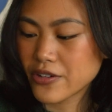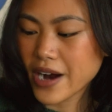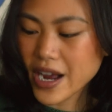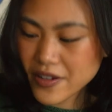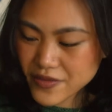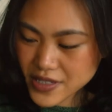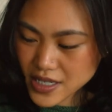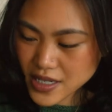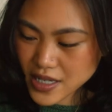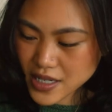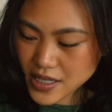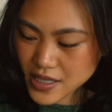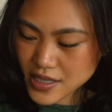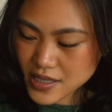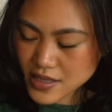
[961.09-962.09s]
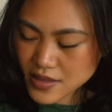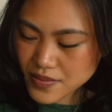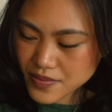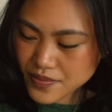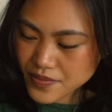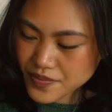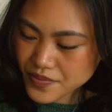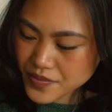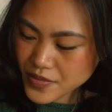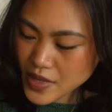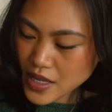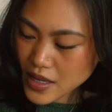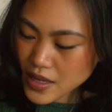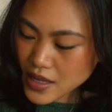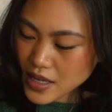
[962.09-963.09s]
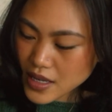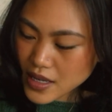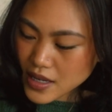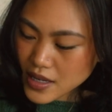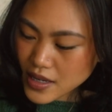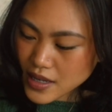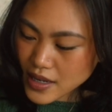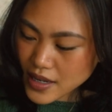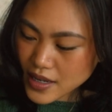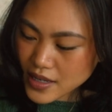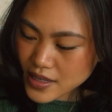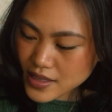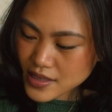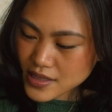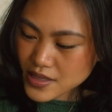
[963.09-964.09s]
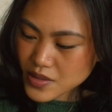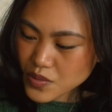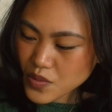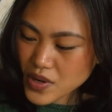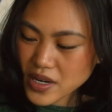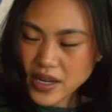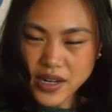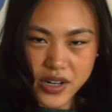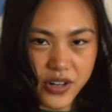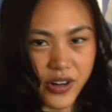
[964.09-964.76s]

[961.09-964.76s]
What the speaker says: grafted it. And when I